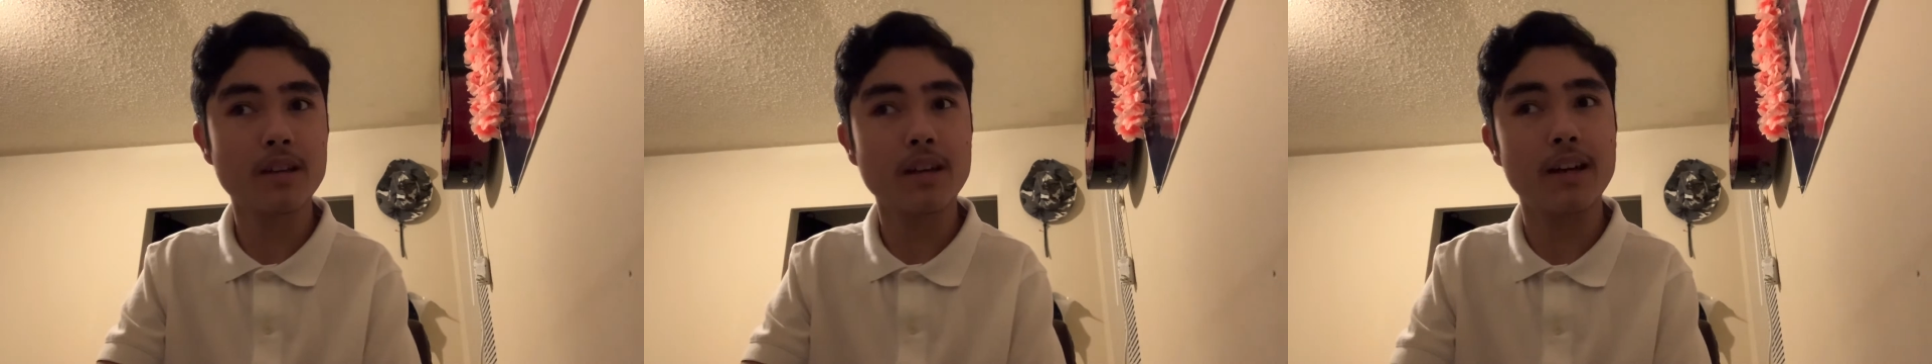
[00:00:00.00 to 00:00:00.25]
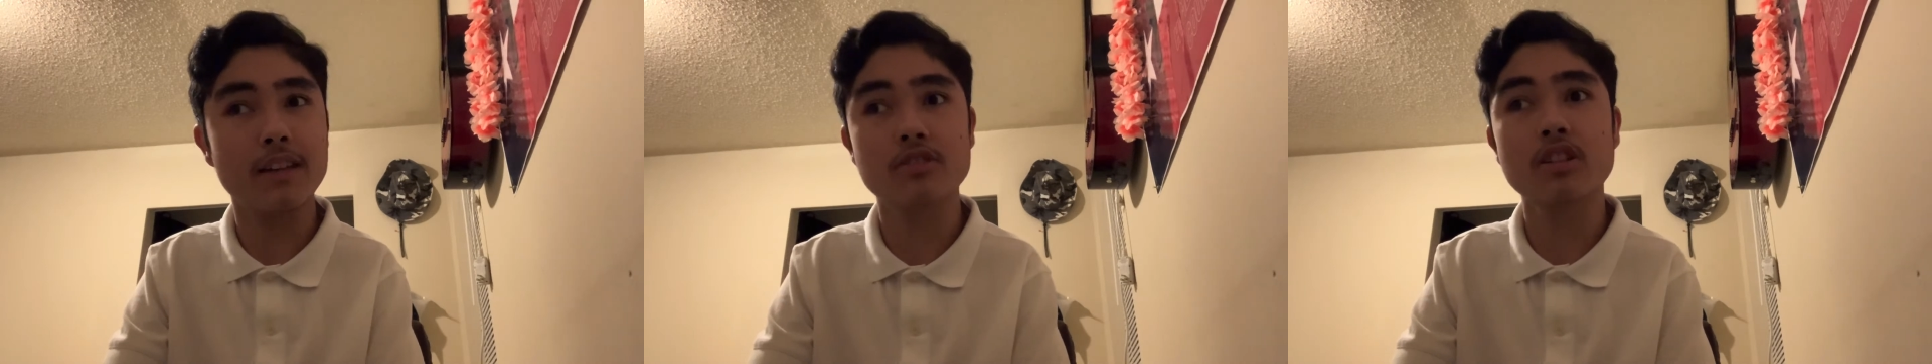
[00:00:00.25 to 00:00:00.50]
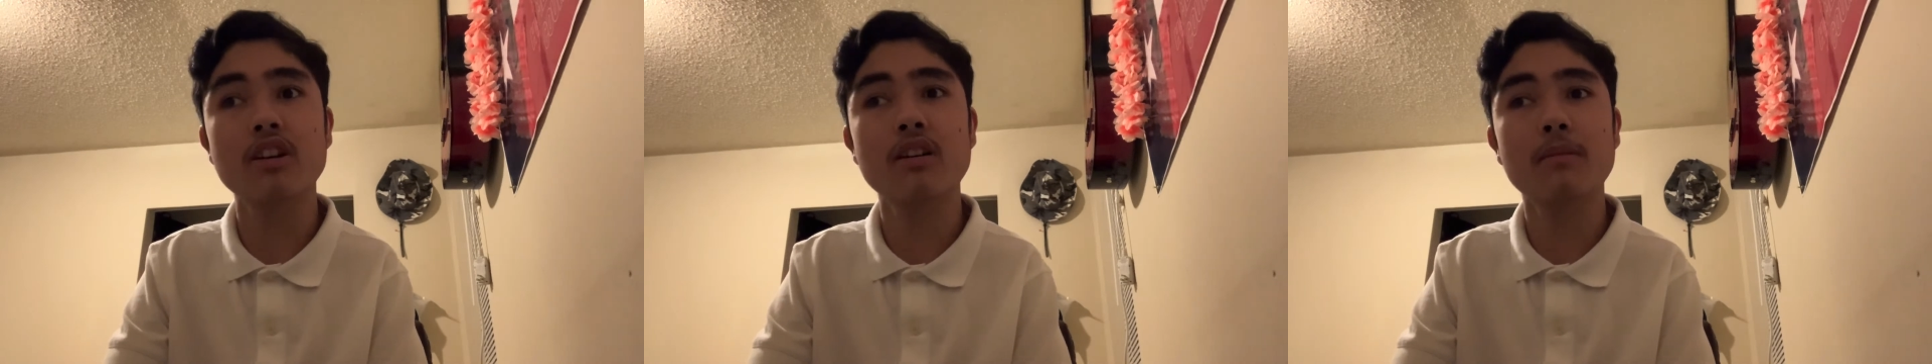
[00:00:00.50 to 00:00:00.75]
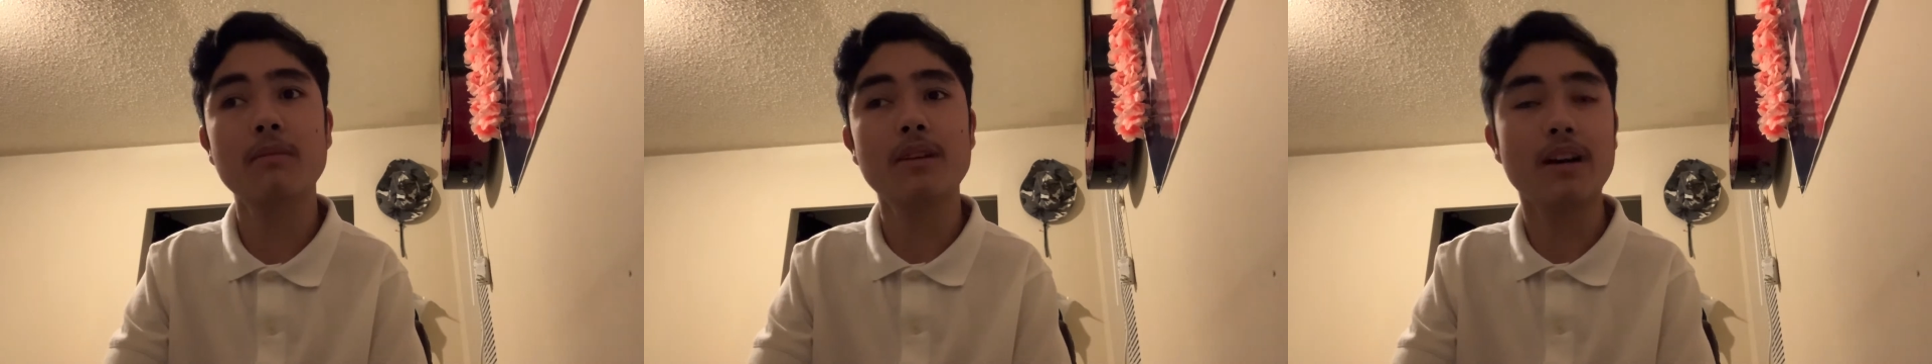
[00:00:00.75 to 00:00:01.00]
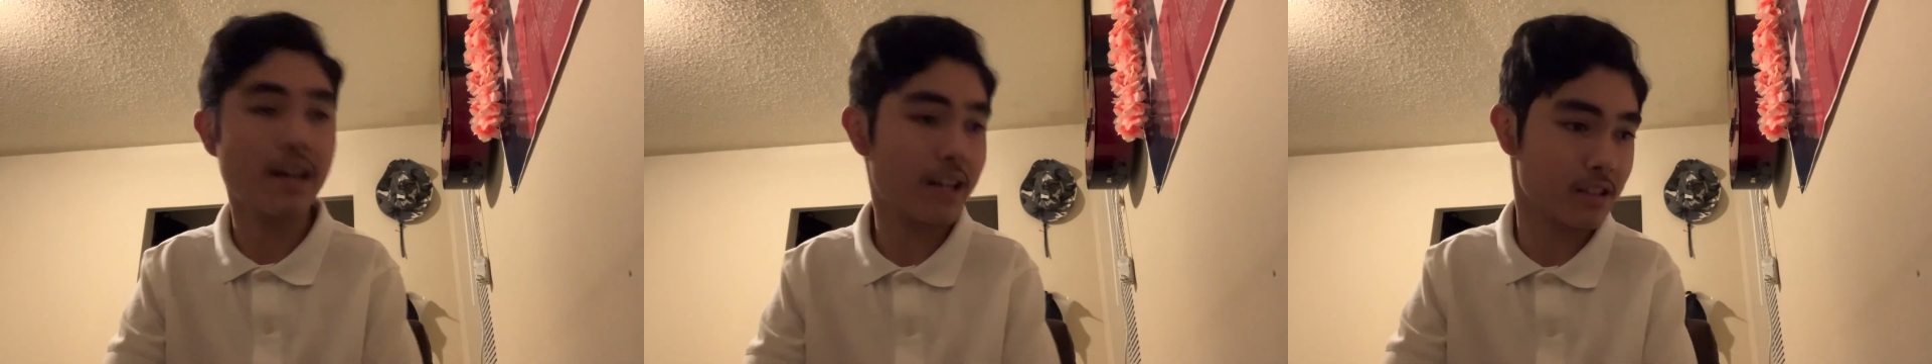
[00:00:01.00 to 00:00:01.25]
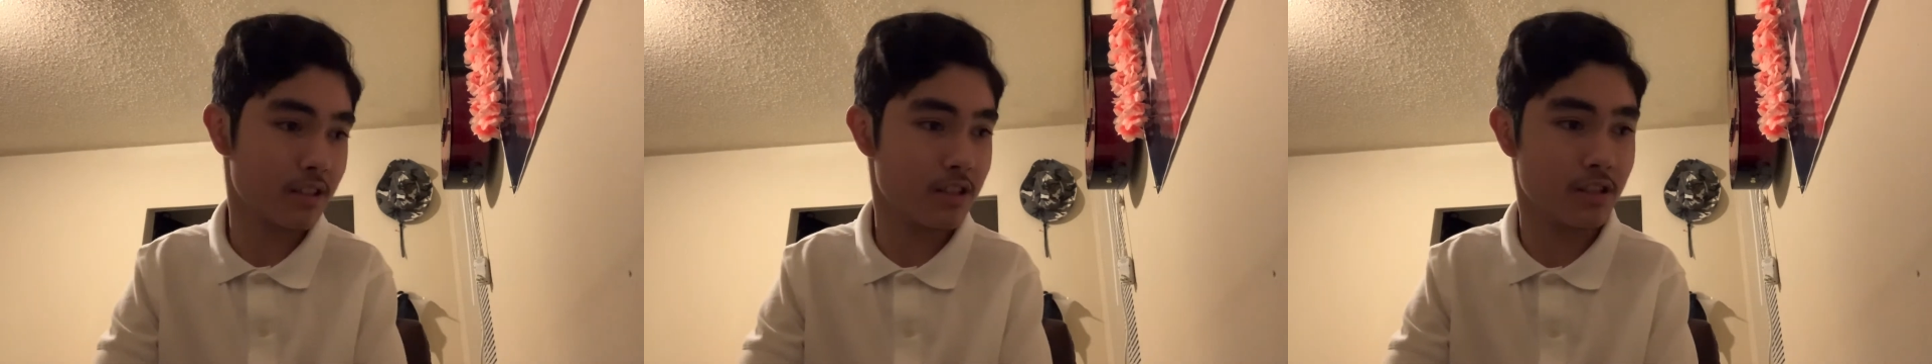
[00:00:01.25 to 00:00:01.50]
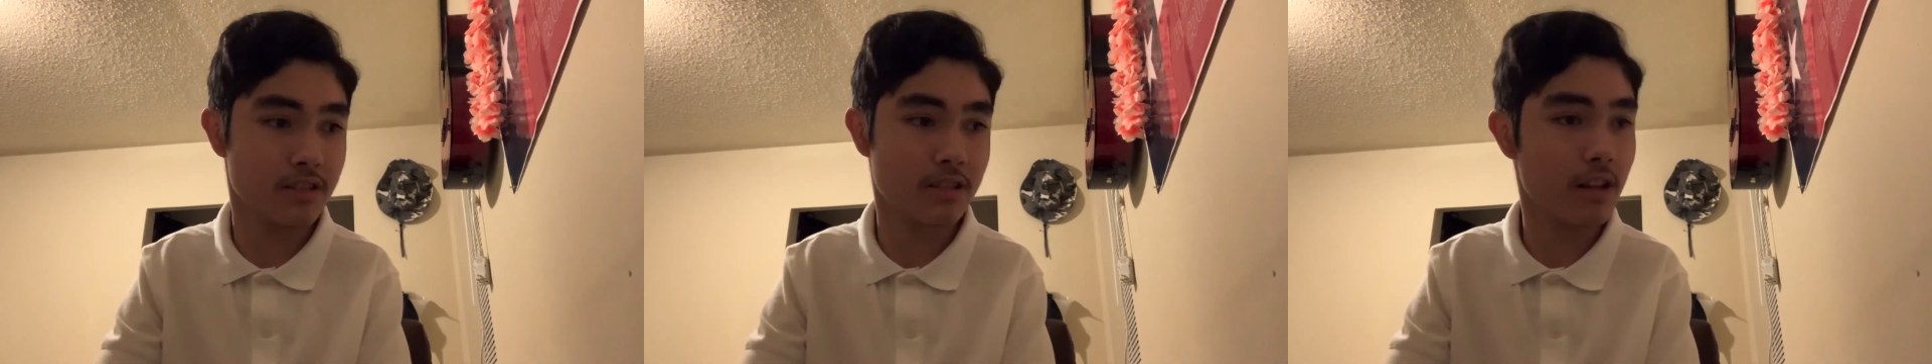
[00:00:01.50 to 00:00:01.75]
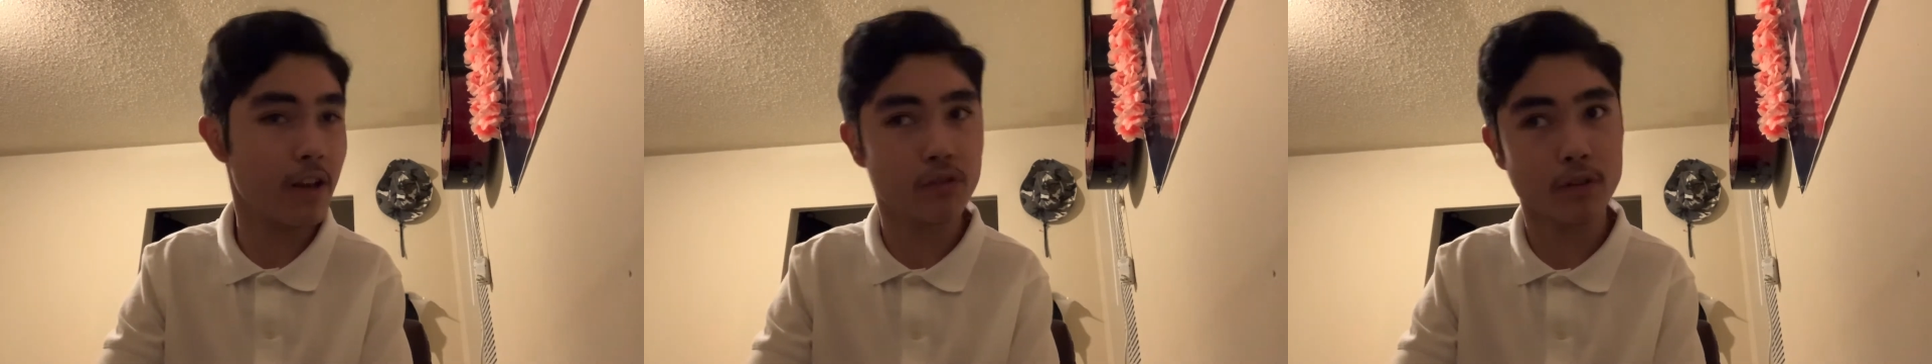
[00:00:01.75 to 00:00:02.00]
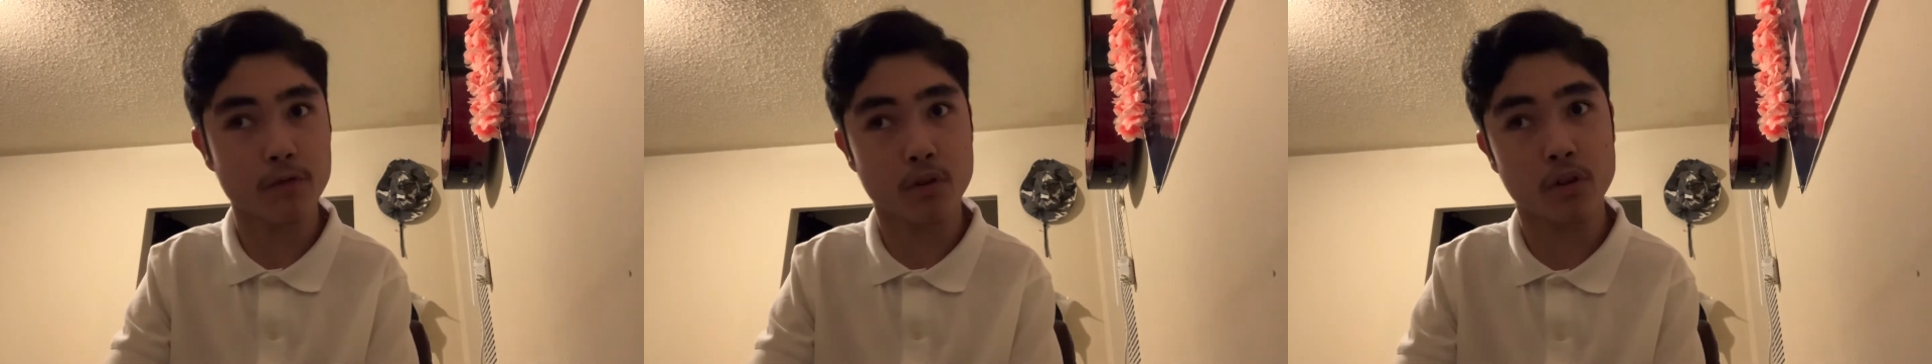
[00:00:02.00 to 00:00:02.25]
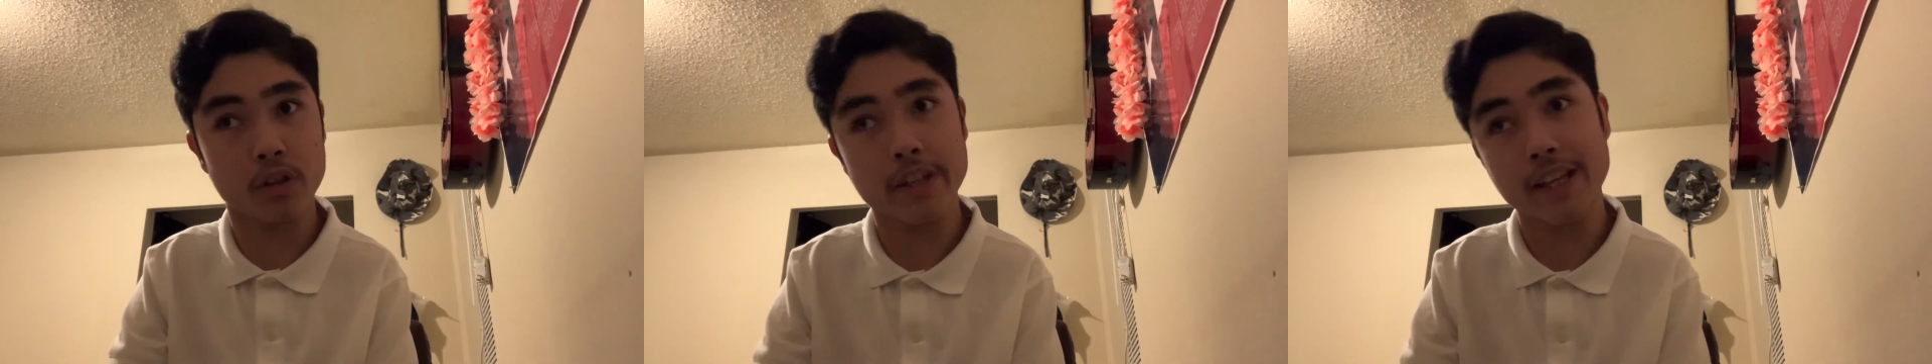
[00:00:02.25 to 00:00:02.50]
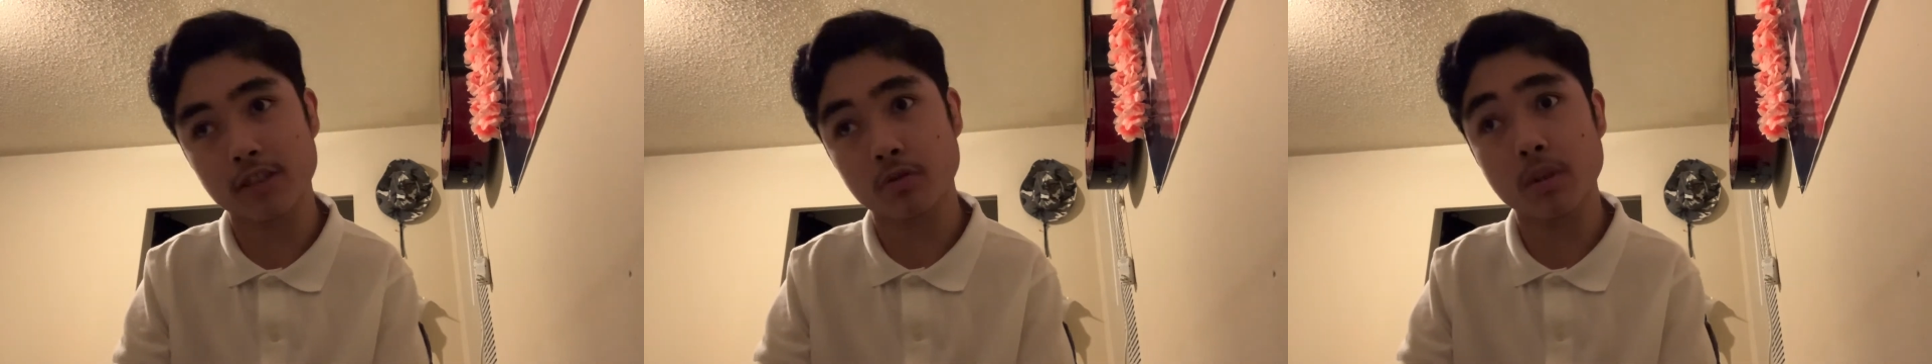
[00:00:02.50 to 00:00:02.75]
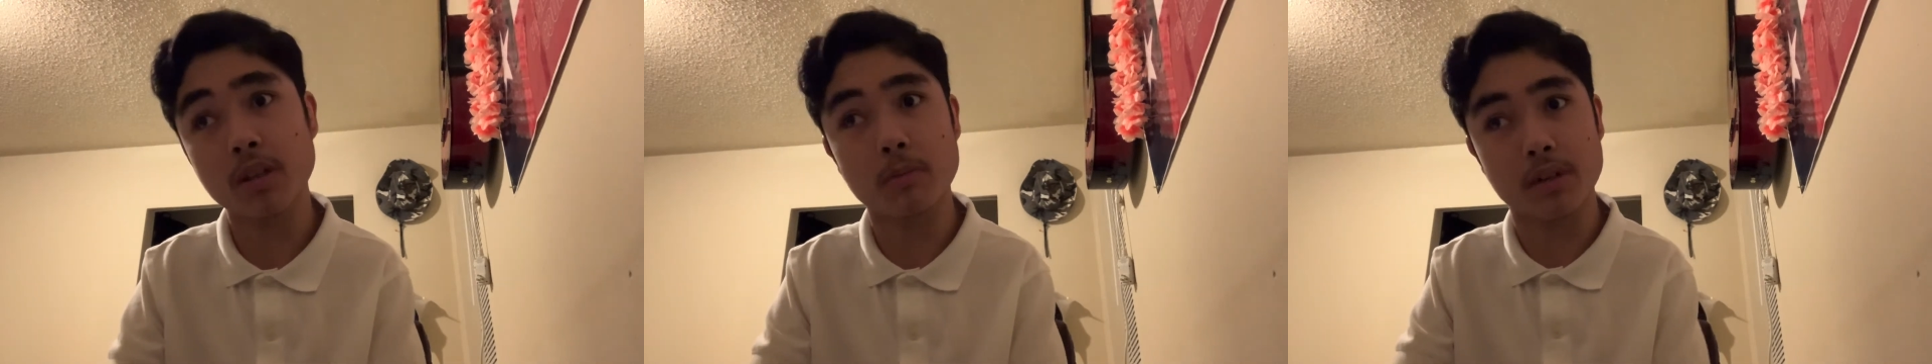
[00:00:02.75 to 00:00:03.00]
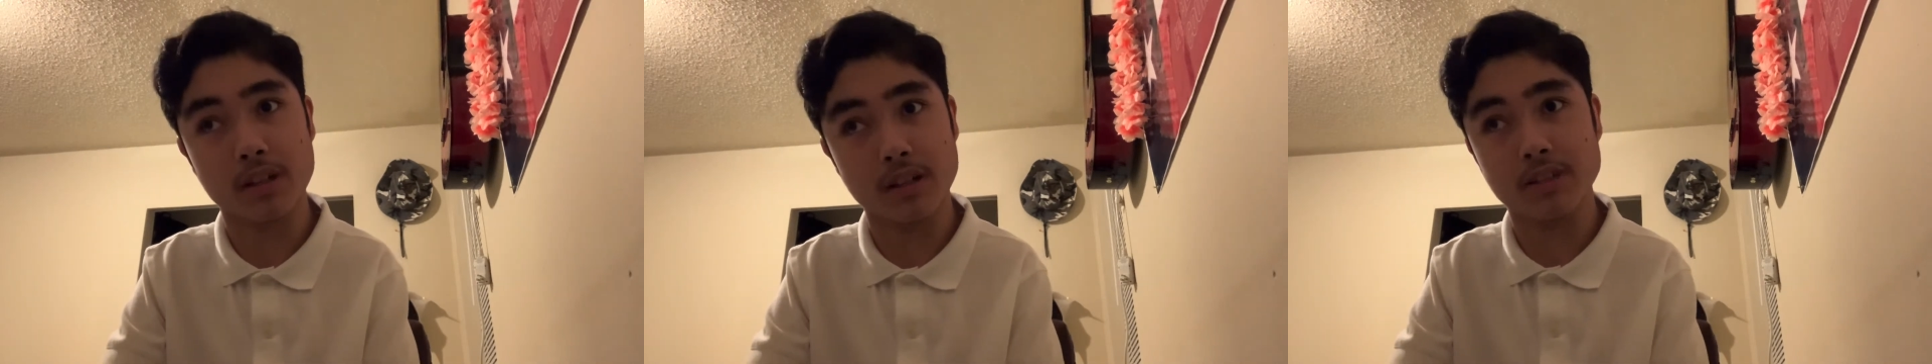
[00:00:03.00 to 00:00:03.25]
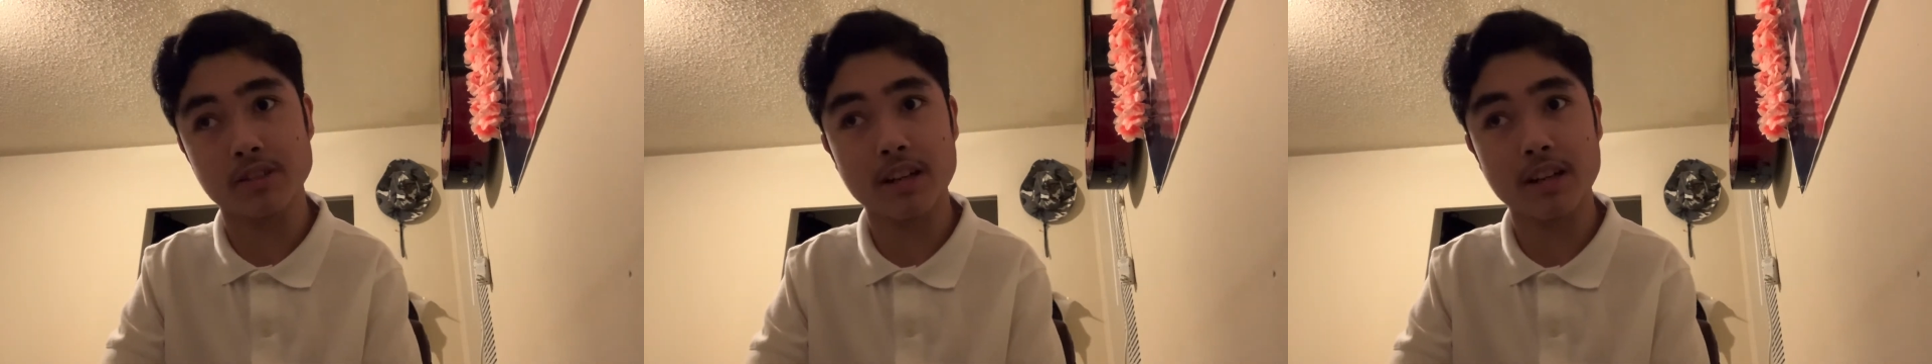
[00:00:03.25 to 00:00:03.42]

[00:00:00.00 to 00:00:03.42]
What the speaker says: and some I actually just left it for the next week because